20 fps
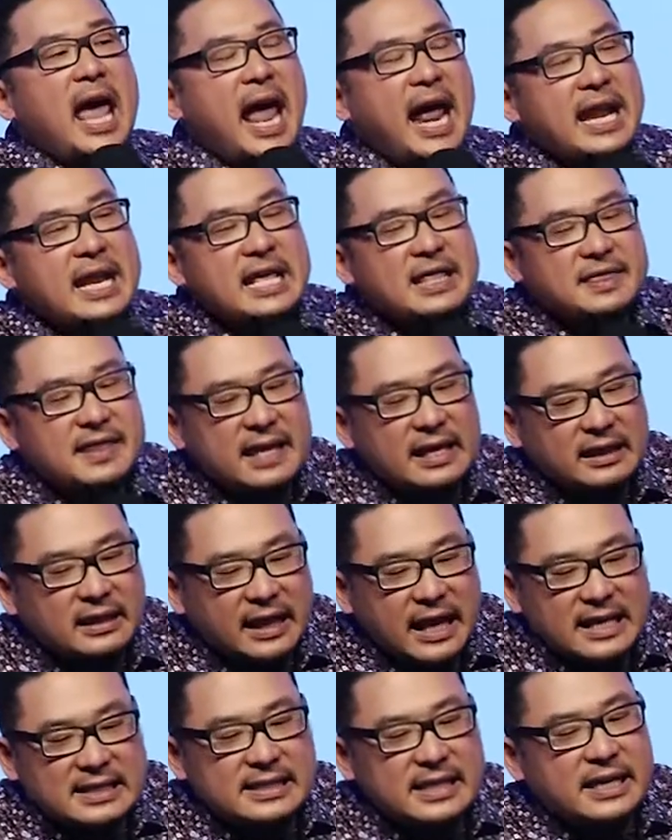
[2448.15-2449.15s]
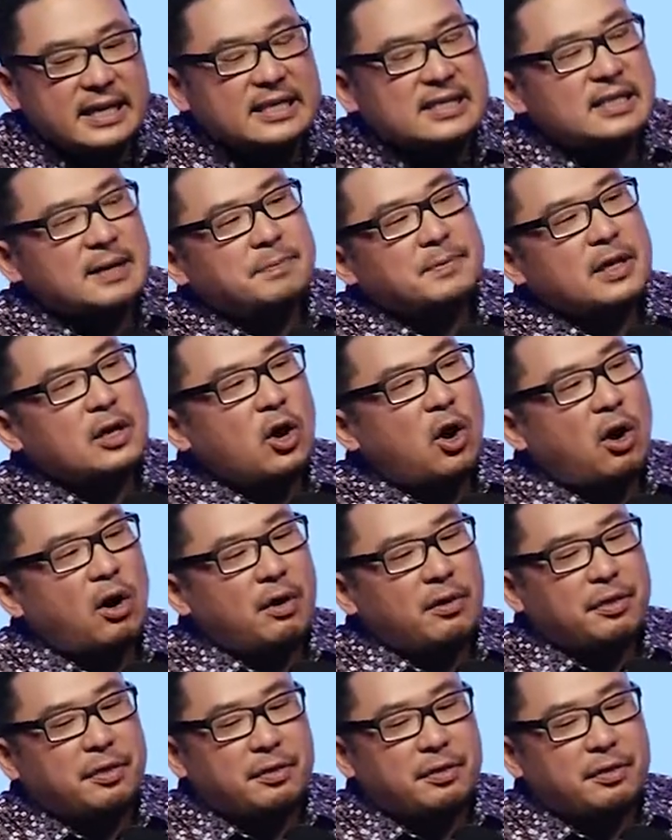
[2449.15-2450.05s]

Anything less than accepting all